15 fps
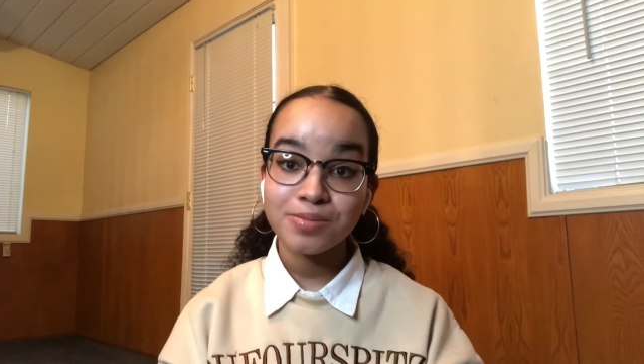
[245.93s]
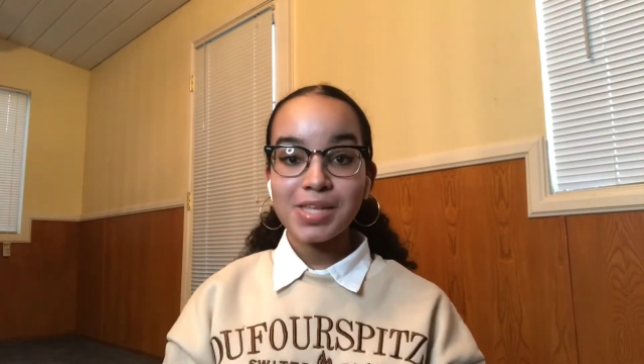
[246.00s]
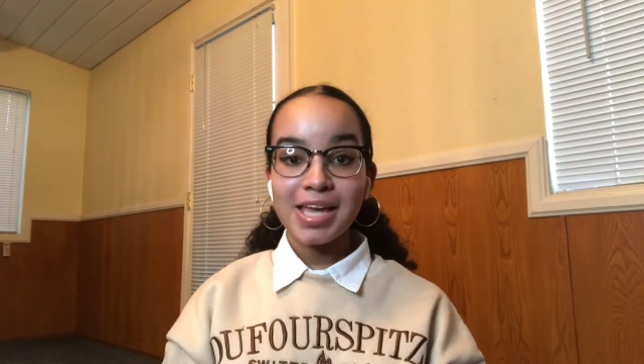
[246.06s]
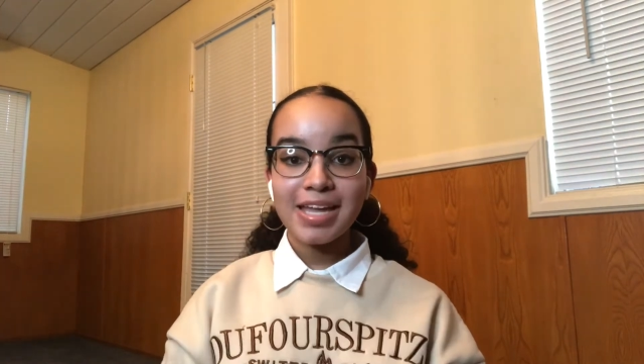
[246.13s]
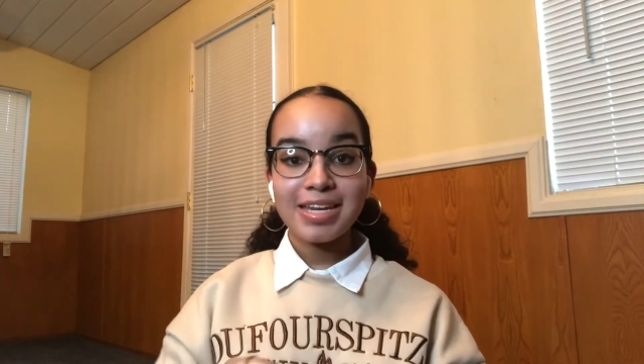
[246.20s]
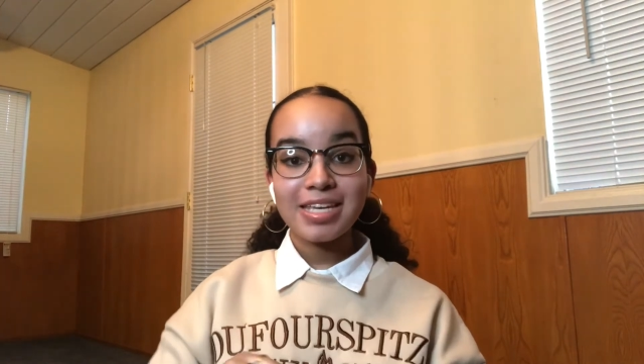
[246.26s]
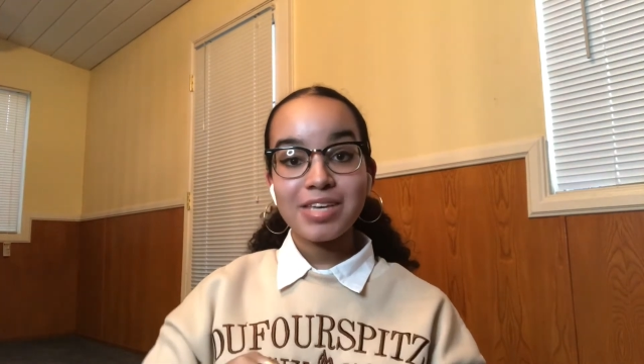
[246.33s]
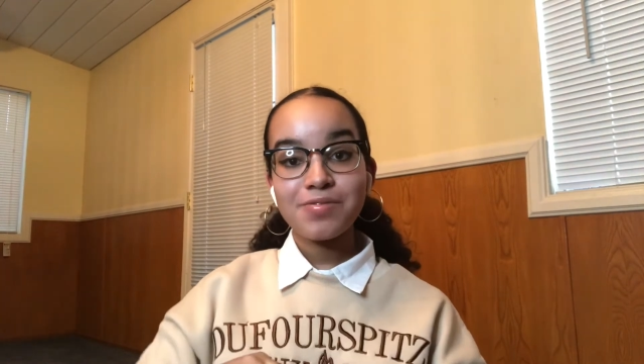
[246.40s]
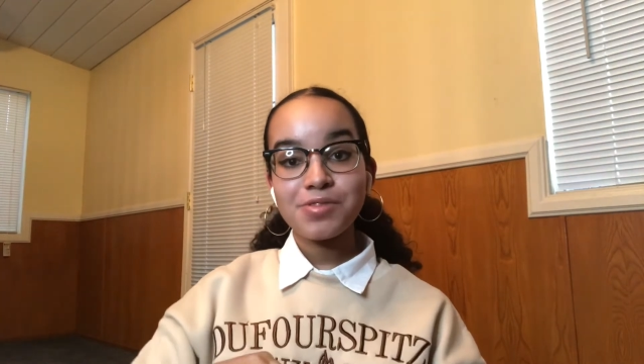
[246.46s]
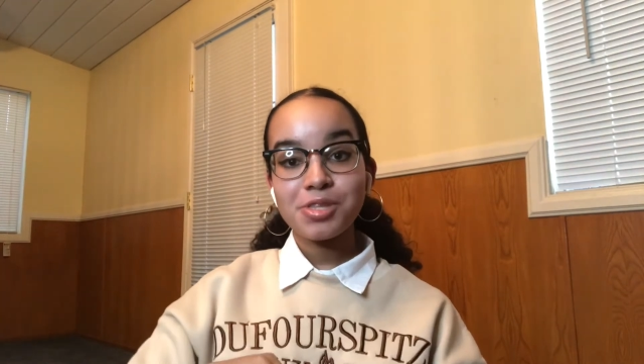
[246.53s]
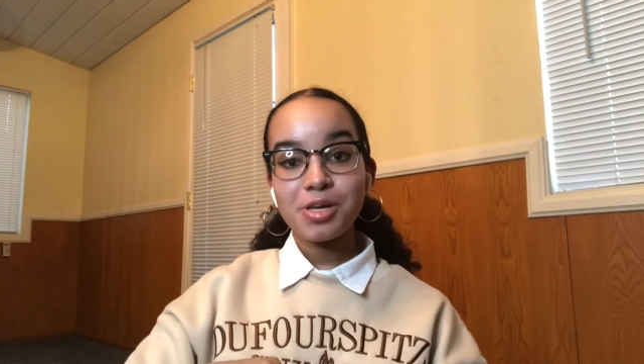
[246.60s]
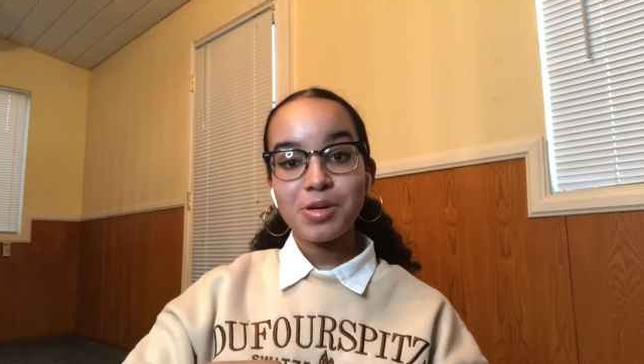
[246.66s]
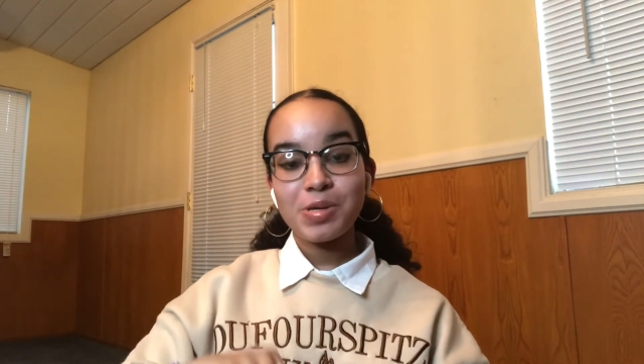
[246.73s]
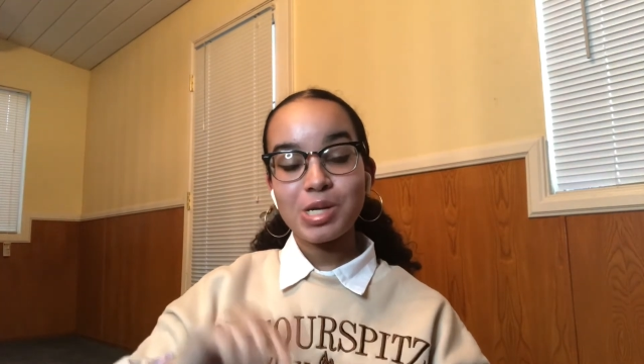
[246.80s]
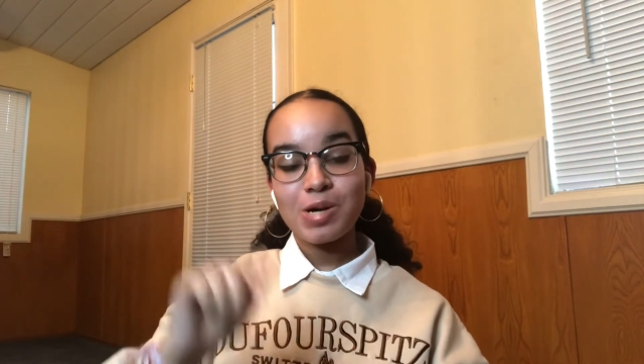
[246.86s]
And even though
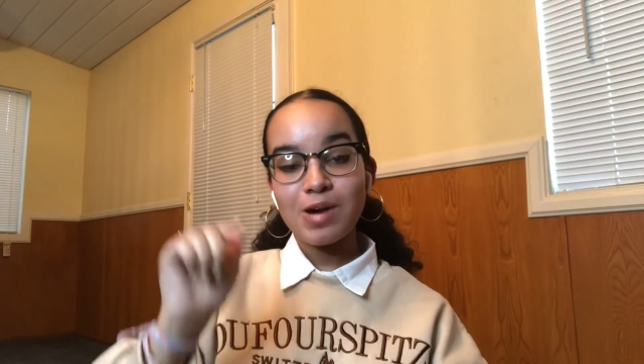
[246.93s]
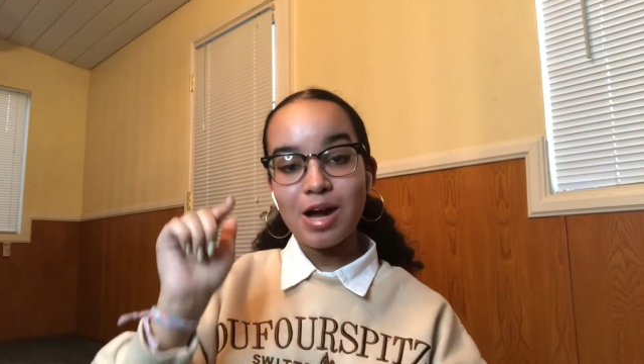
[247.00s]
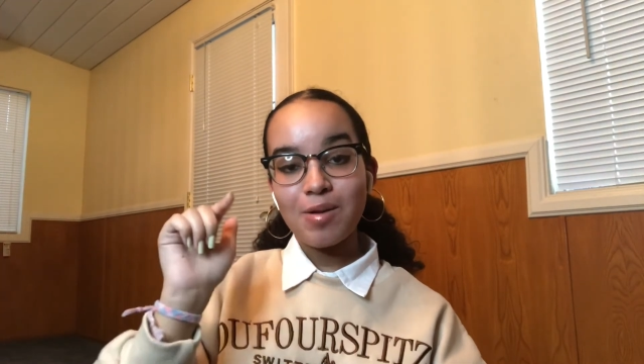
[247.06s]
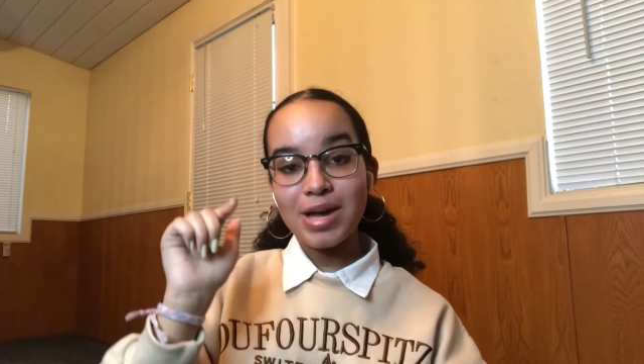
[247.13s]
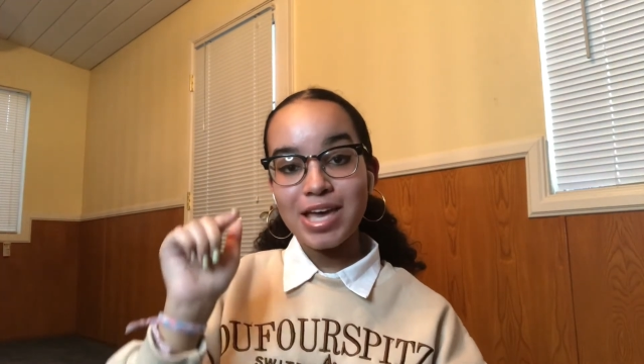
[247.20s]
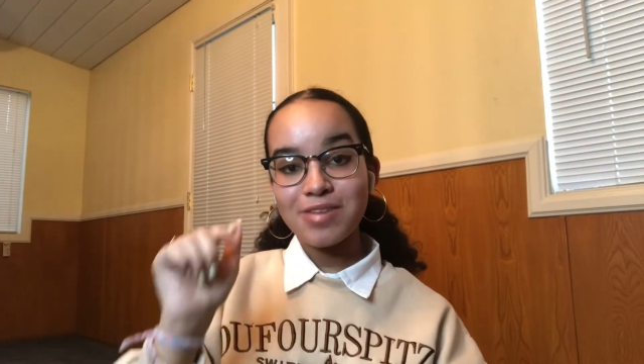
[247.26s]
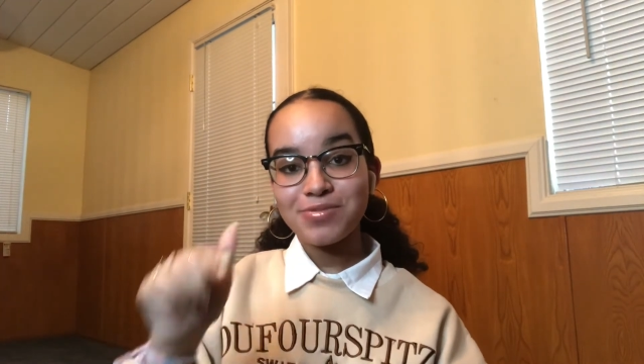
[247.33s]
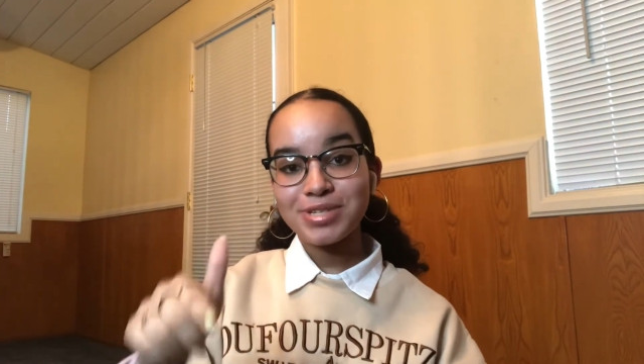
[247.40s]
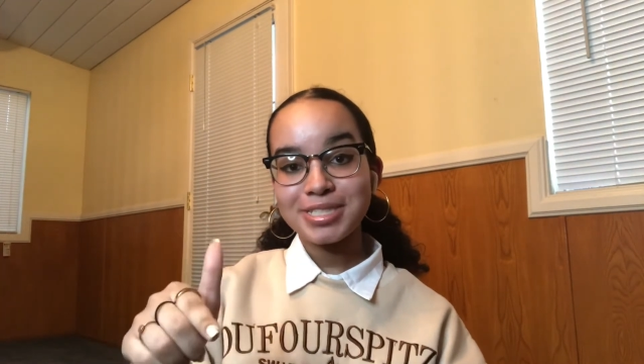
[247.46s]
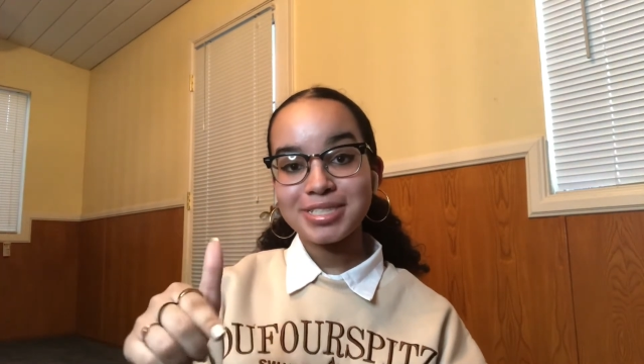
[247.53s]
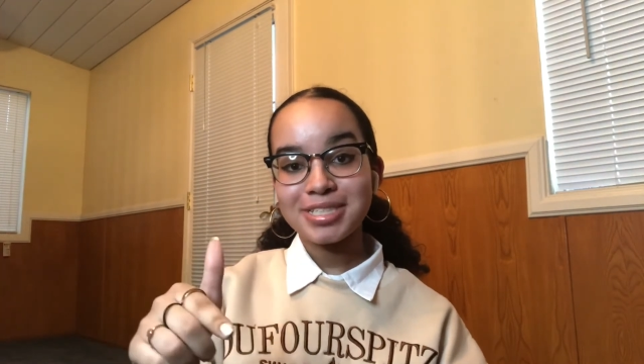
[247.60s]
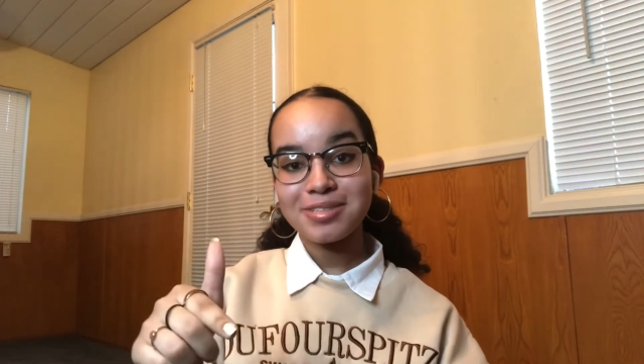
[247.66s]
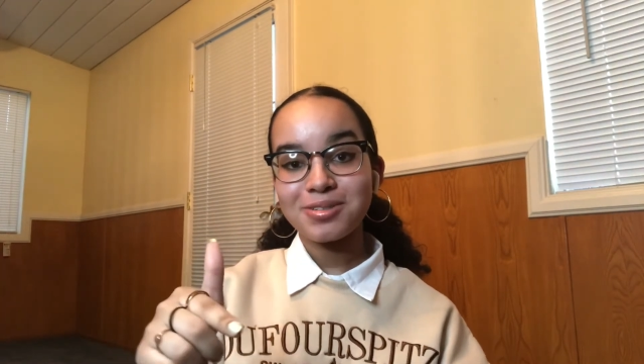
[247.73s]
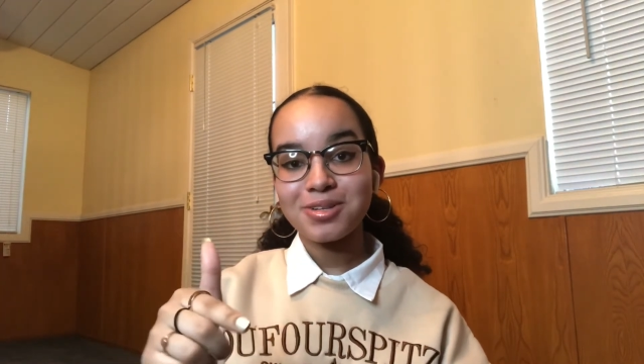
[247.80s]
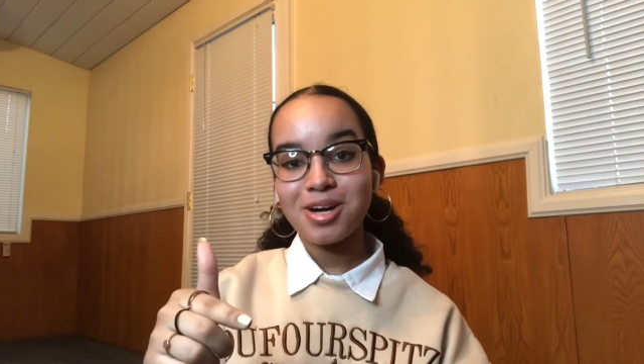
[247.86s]
you know how every
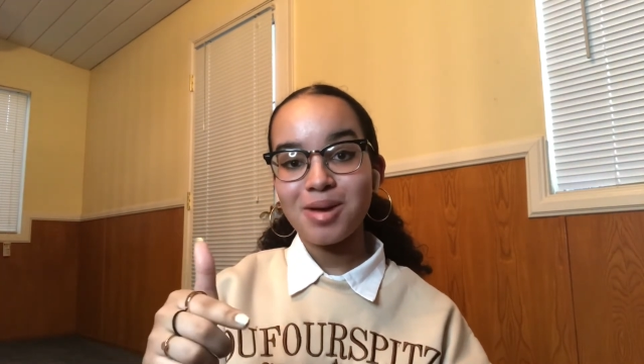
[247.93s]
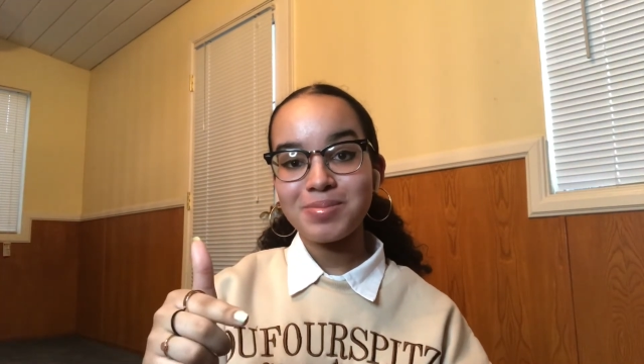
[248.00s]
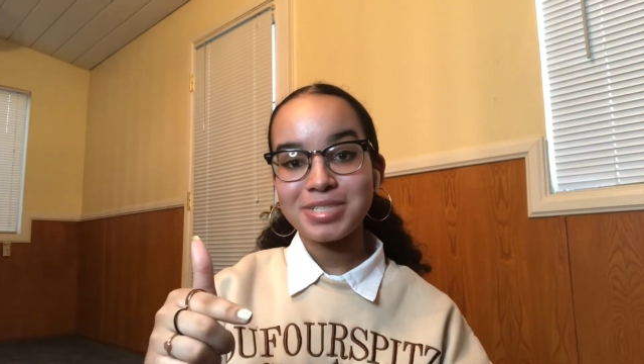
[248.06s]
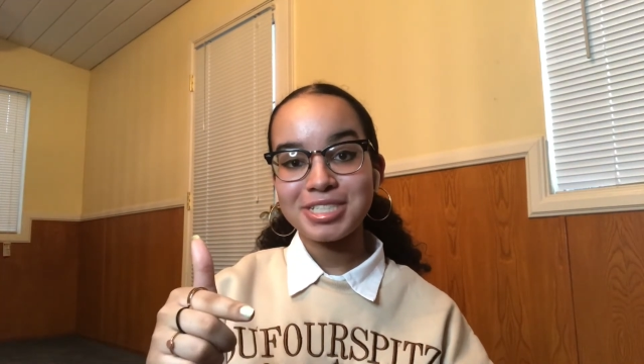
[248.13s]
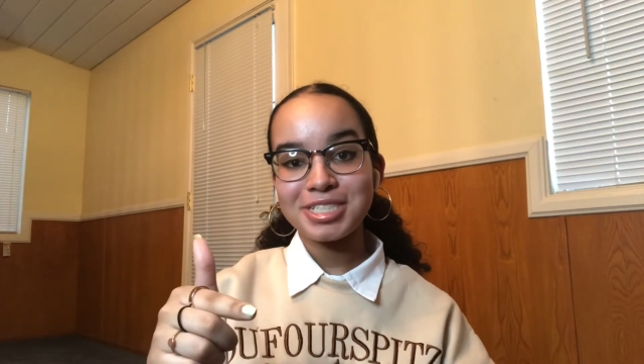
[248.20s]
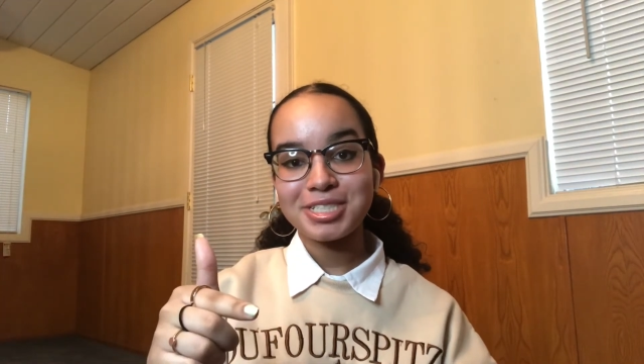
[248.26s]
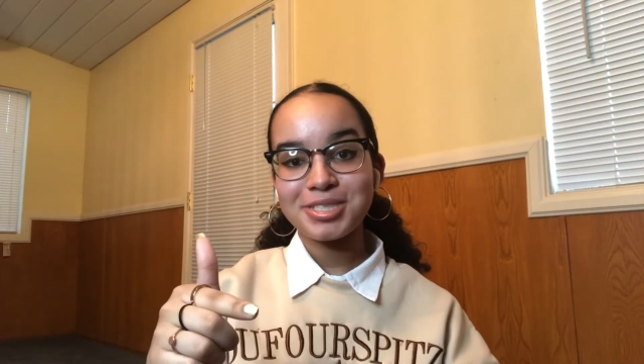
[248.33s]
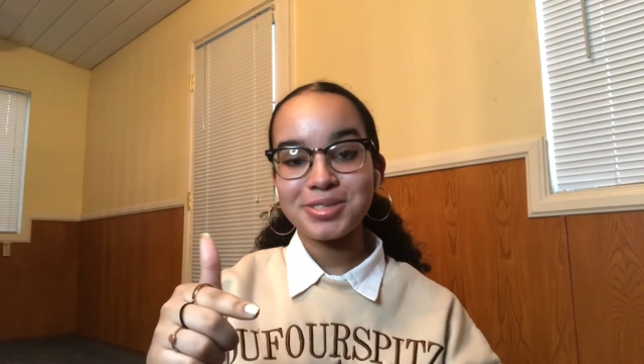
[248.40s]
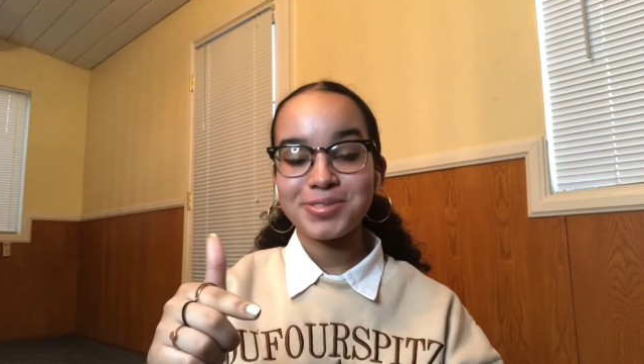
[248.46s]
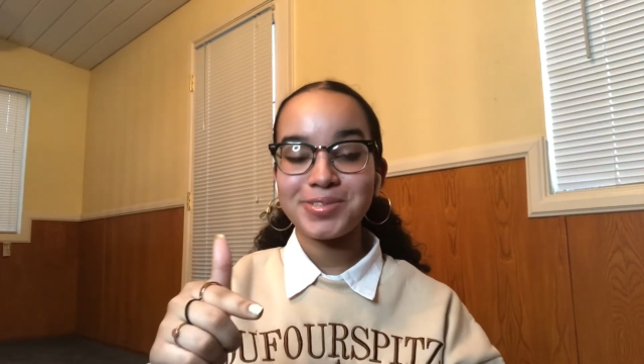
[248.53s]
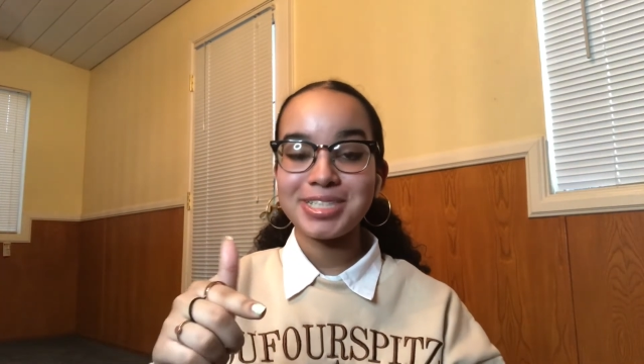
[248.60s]
single competition is going